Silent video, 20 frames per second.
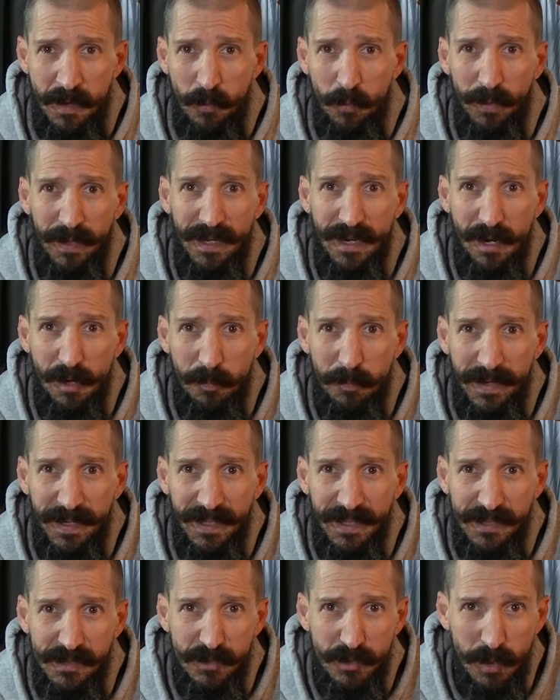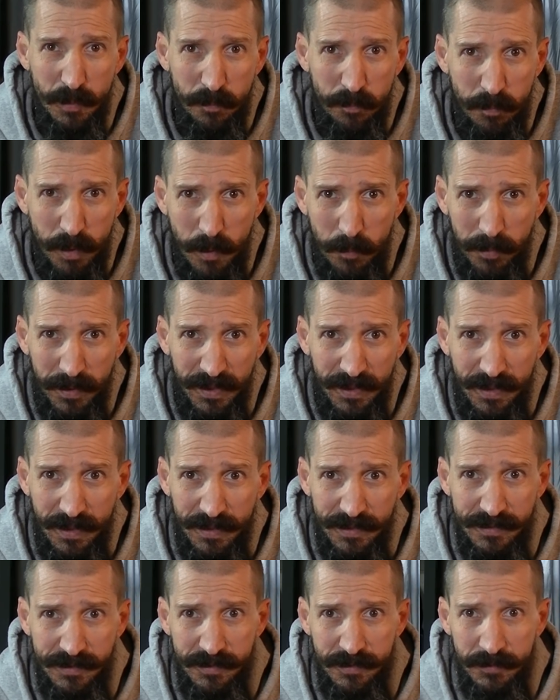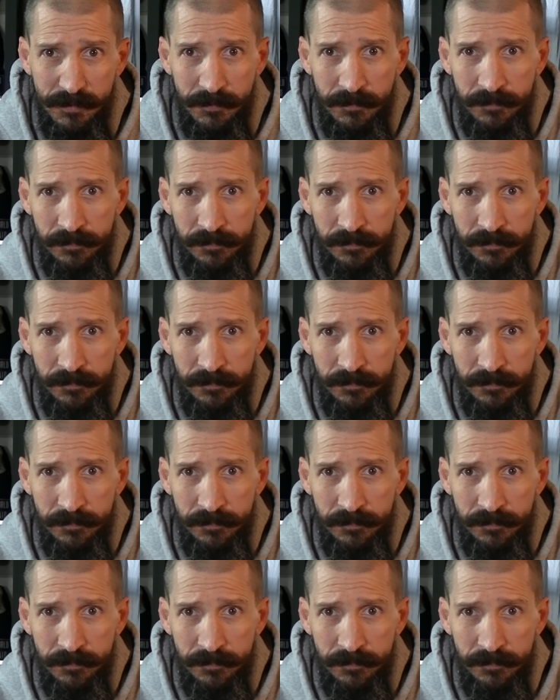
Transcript: We are making some pumpkin guts